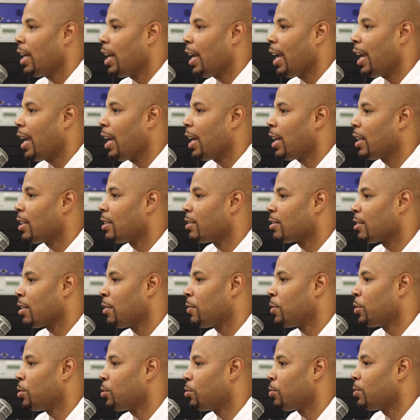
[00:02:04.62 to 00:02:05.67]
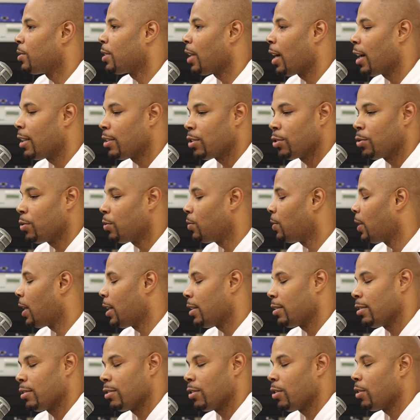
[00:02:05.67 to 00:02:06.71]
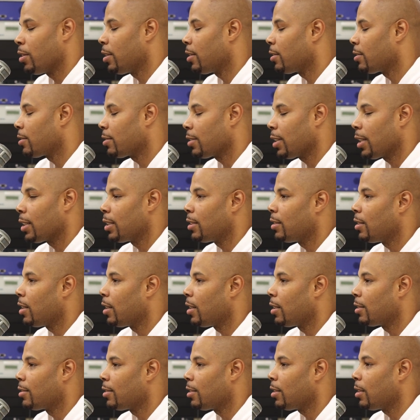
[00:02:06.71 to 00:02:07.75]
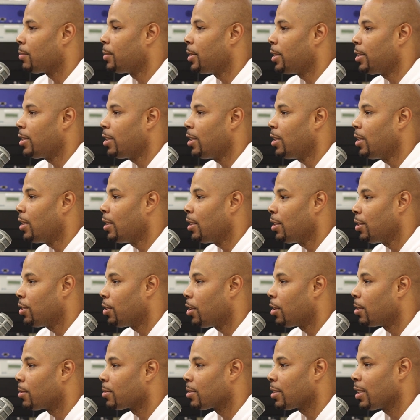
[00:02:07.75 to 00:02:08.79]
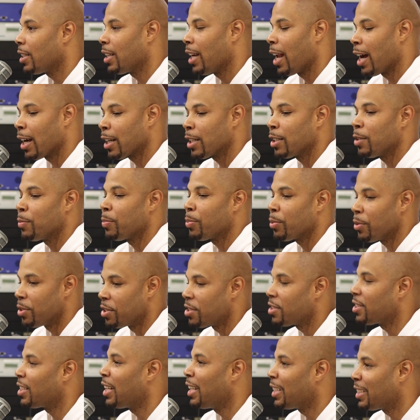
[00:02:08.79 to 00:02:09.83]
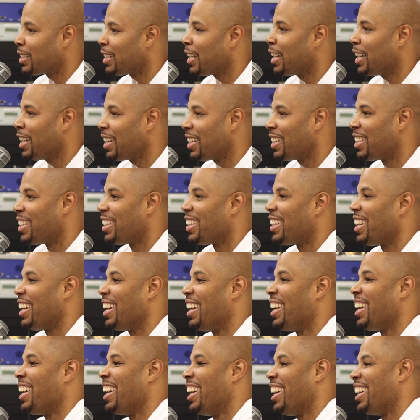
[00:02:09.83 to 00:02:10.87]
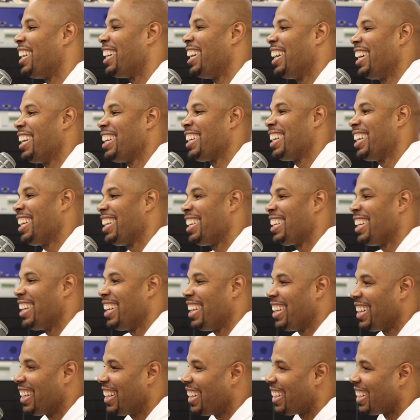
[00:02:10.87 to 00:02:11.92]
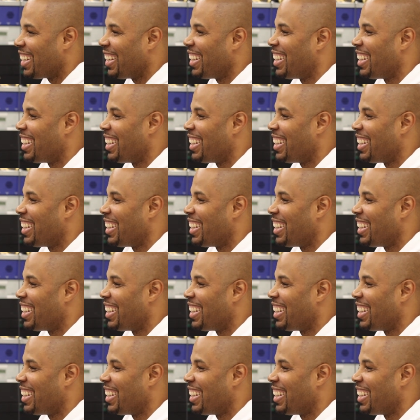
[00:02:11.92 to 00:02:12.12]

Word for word: mm-hmm. and the stuff that you tied to. You're not just on here selling uh, tummy tea. You know what I'm saying? I can appreciate that. I feel you, bro.